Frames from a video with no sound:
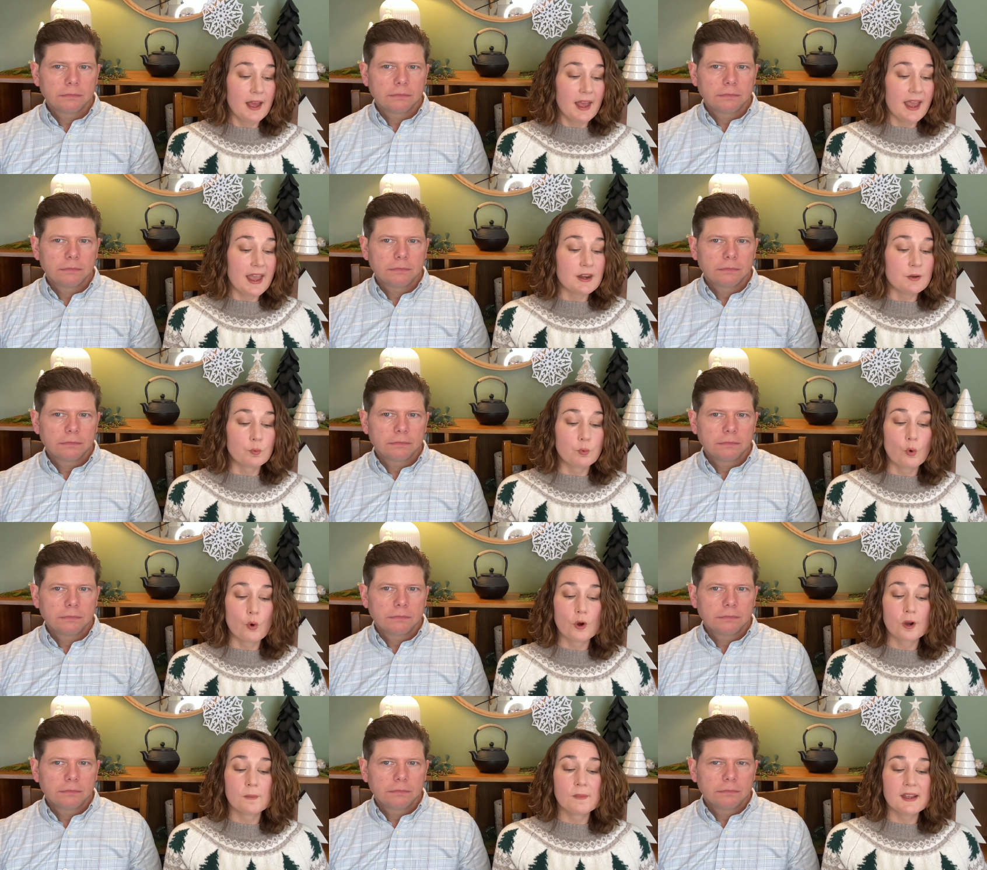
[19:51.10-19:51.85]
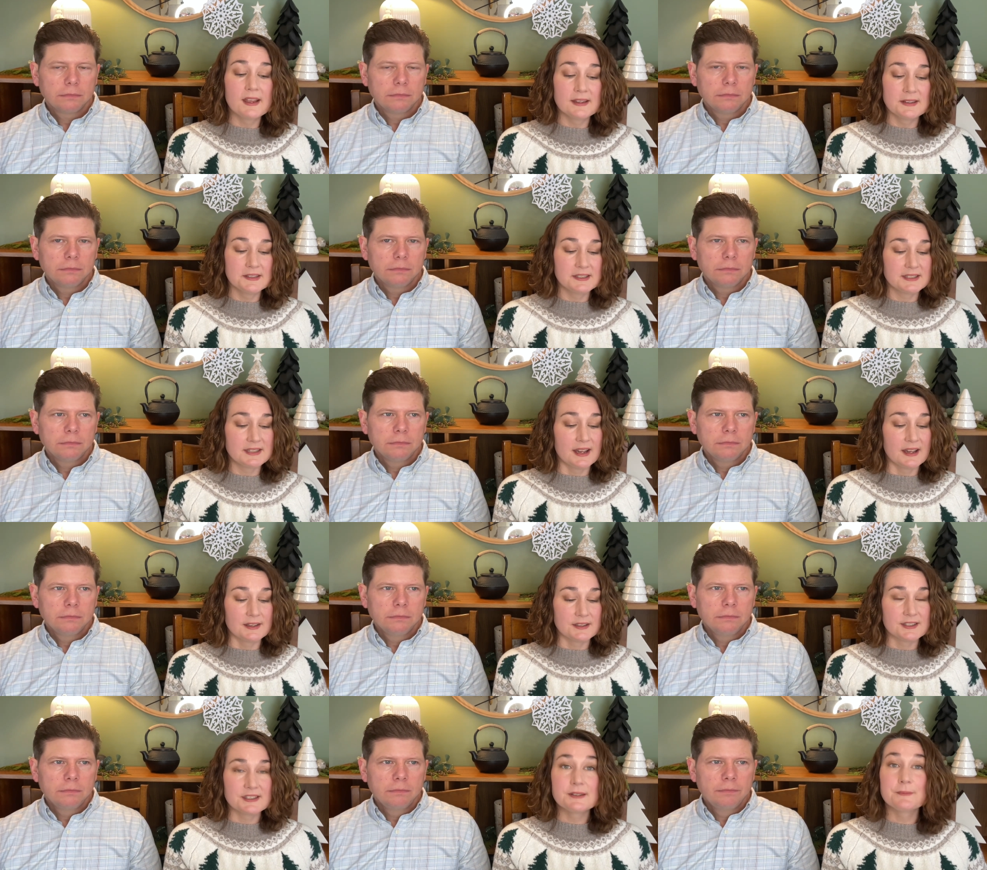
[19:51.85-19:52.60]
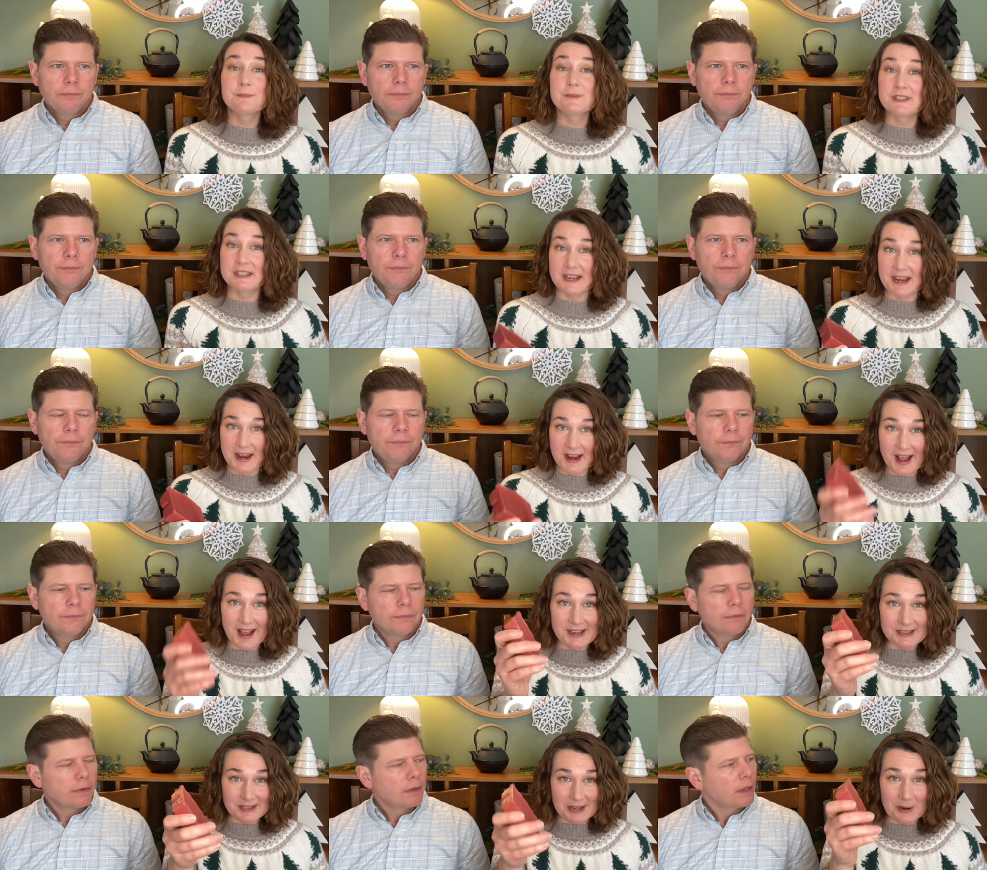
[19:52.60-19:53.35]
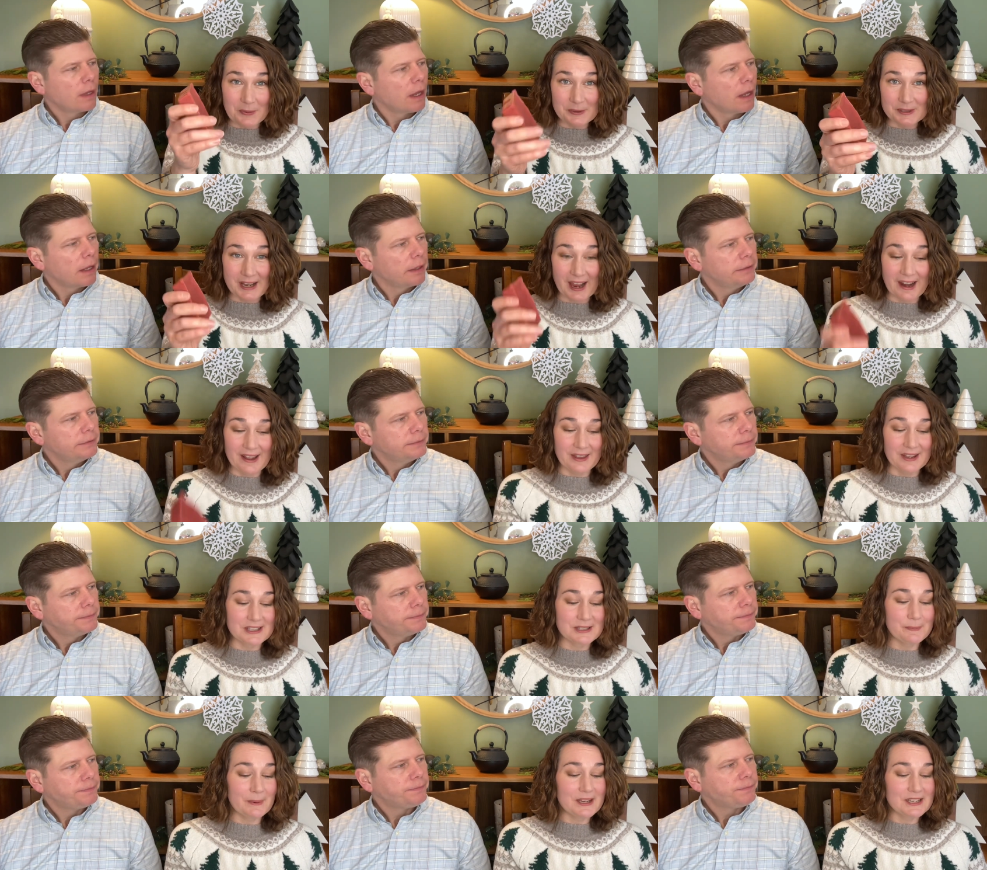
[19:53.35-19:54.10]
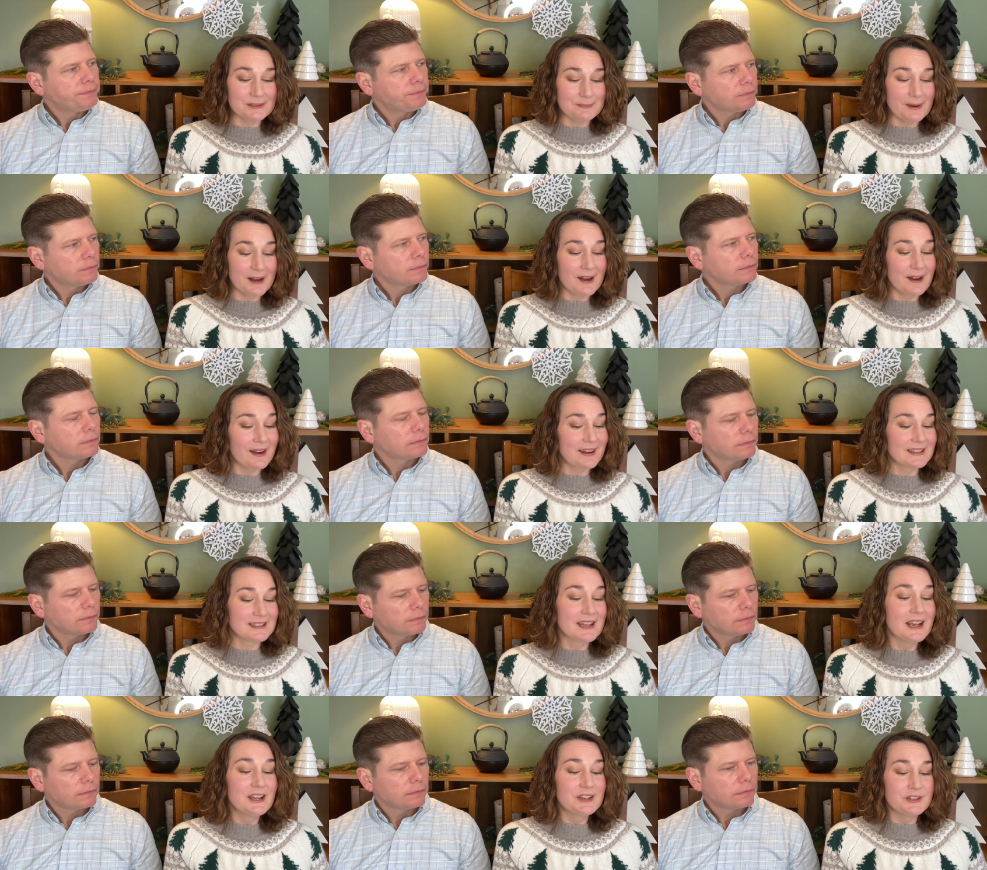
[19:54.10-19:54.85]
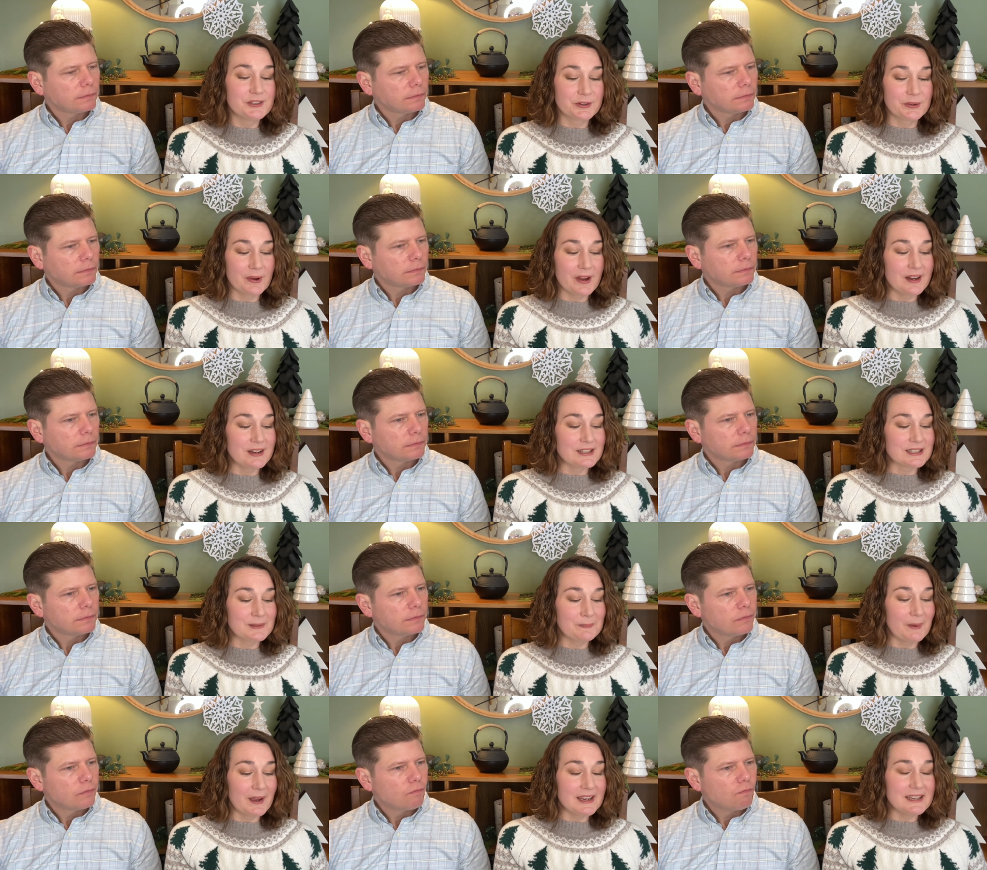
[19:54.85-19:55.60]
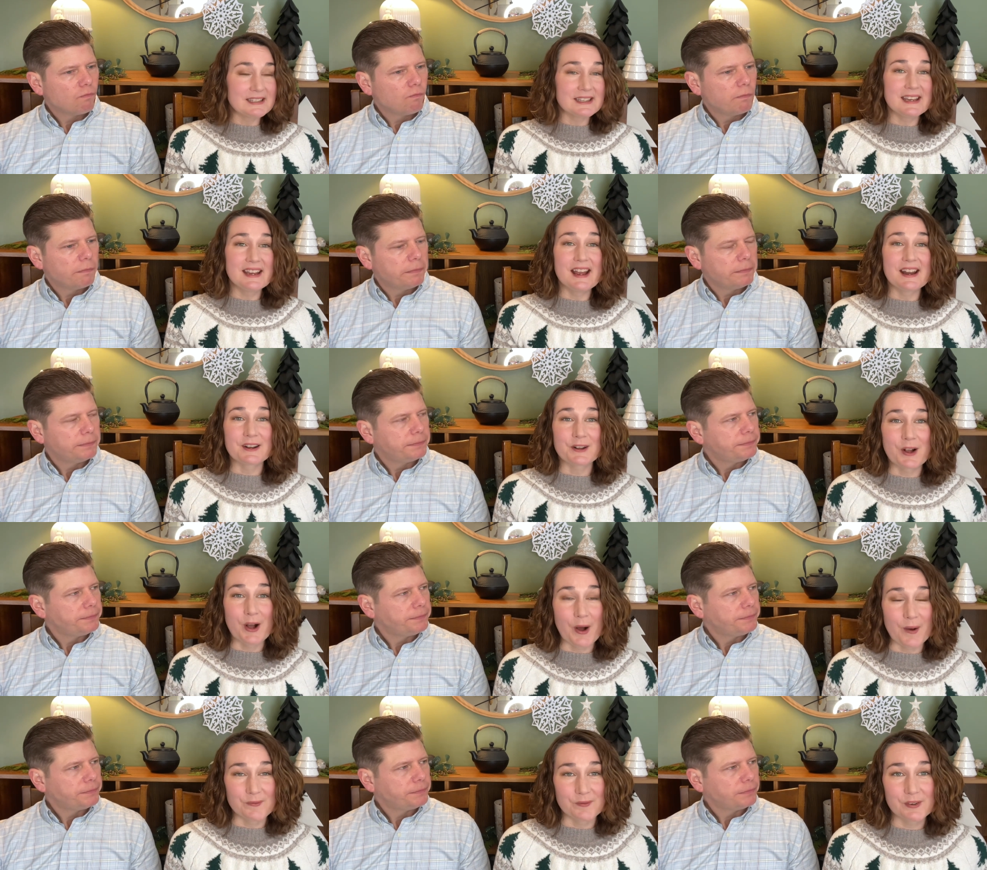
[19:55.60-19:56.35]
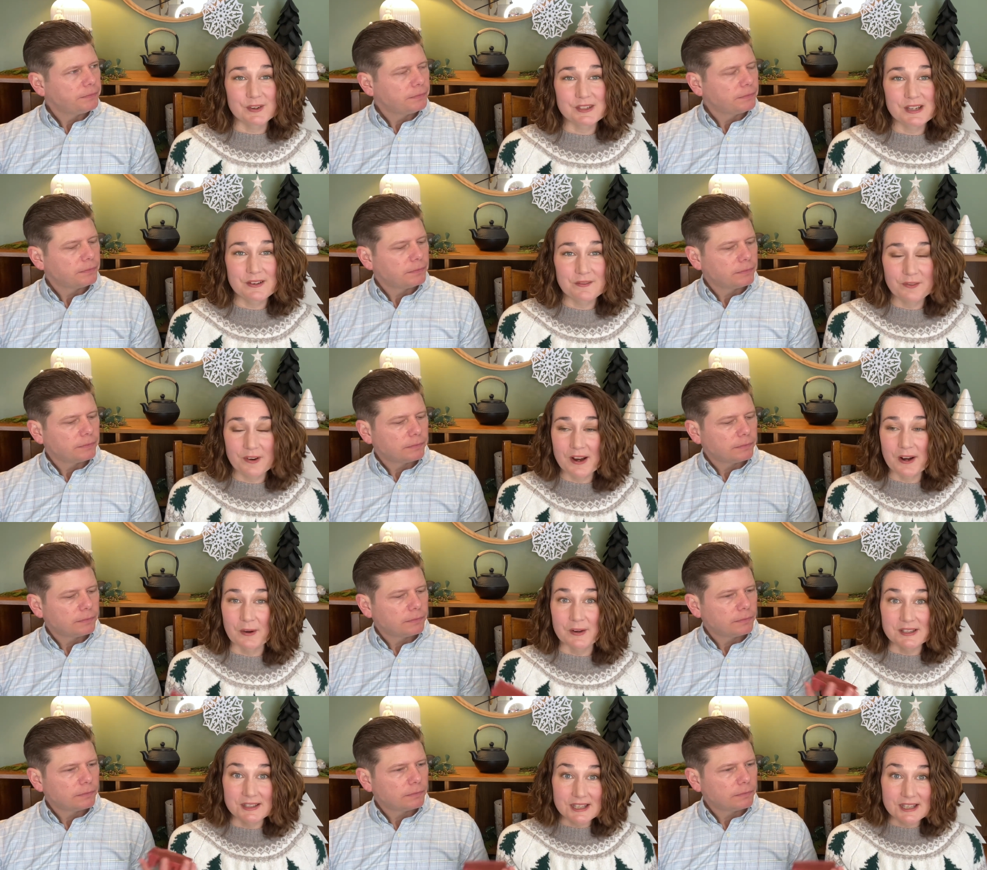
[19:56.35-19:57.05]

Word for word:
Speaker 1: And warm incense. See, I said it was kind of like spiced berries to create a spicy and comforting fragrance.